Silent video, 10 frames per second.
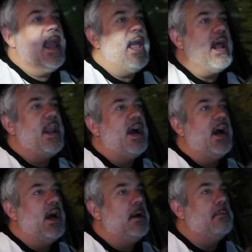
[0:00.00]
And
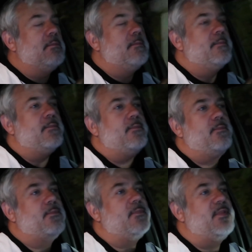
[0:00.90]

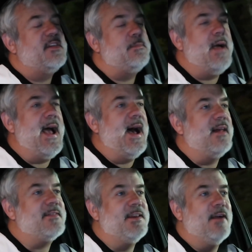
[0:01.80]
um, this
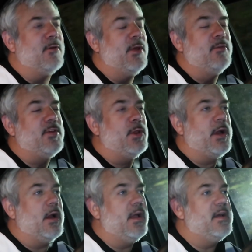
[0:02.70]
mask and everything. It was
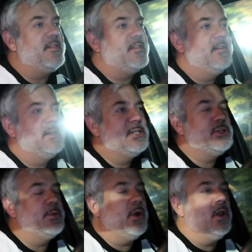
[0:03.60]
hilarious.
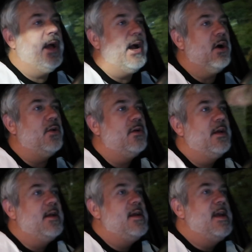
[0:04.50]
She went all out.
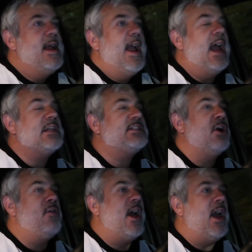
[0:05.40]
And
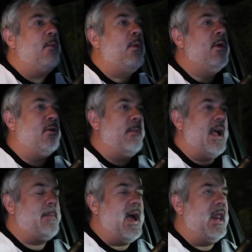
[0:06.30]
so then we went on our
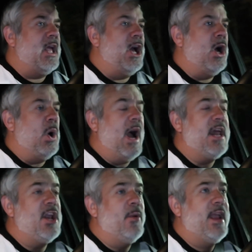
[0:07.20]
back patio. I
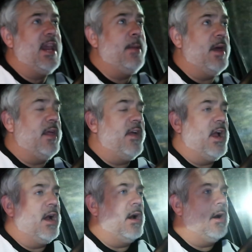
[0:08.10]
didn't know anybody
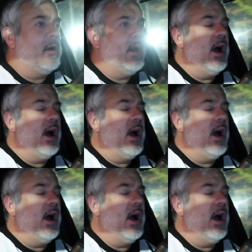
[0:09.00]
there